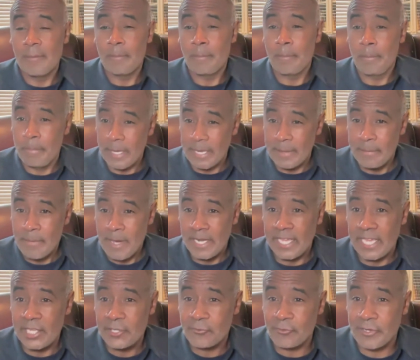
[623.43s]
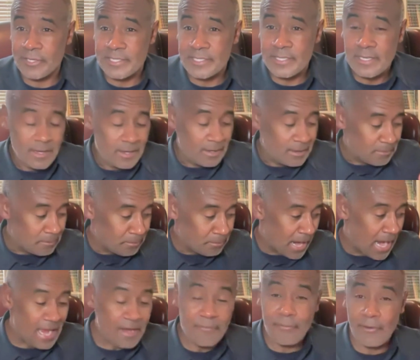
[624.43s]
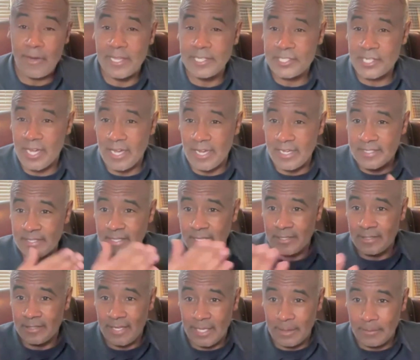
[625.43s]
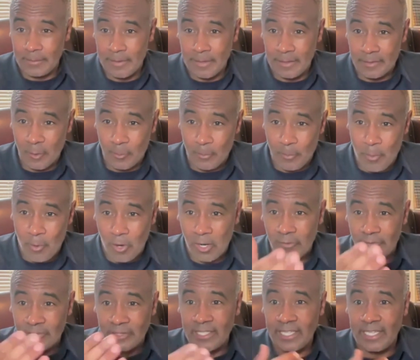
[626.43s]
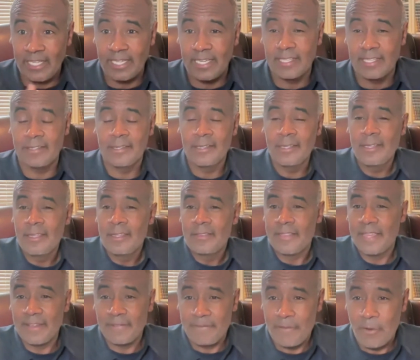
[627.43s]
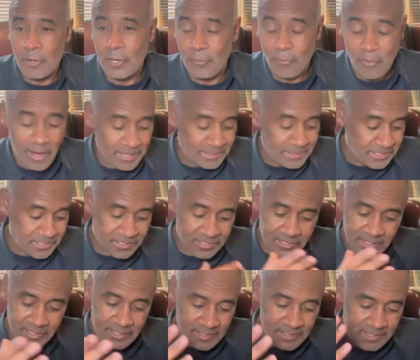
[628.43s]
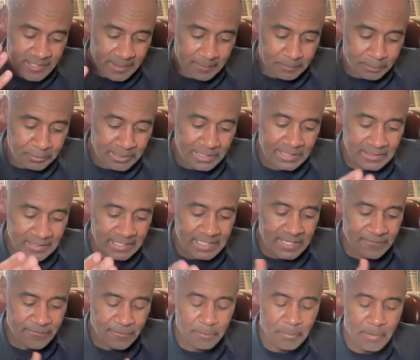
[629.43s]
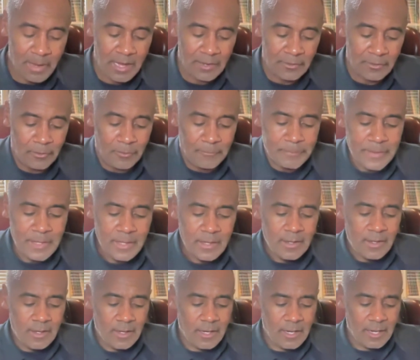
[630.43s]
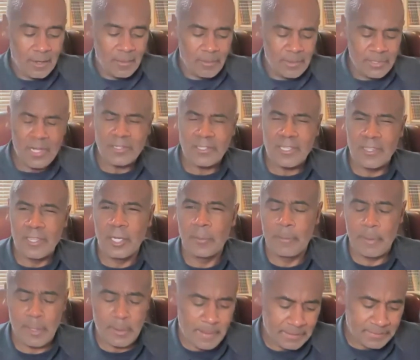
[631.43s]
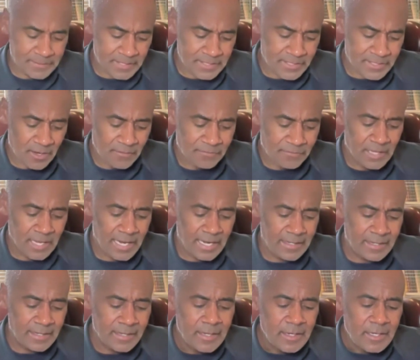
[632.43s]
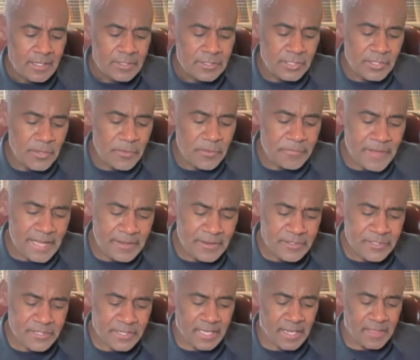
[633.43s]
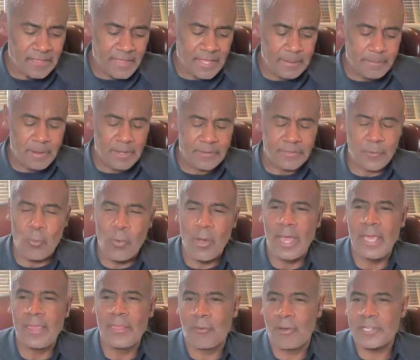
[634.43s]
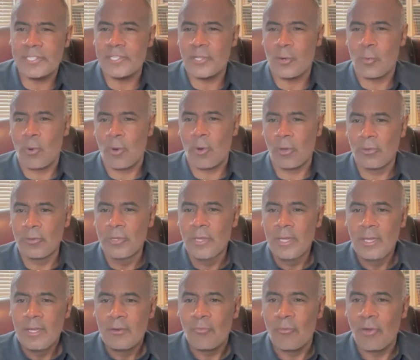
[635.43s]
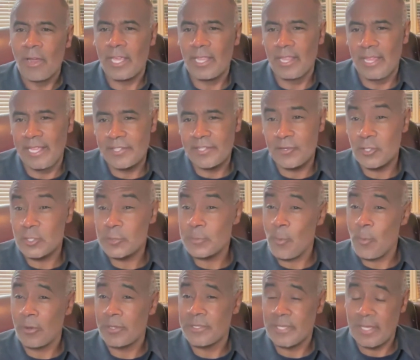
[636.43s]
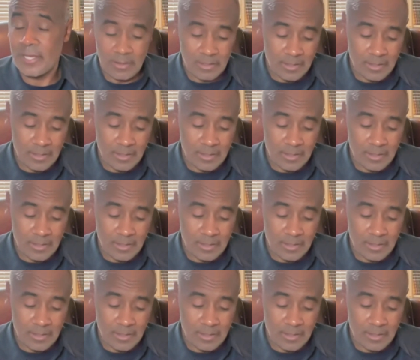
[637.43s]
big money interests buy a franchise, they're part of a league and they have voting rights. It's a completely different model. We talked a little bit about this offline. Do you think there's anything about the way the rest of the world regulates their sports that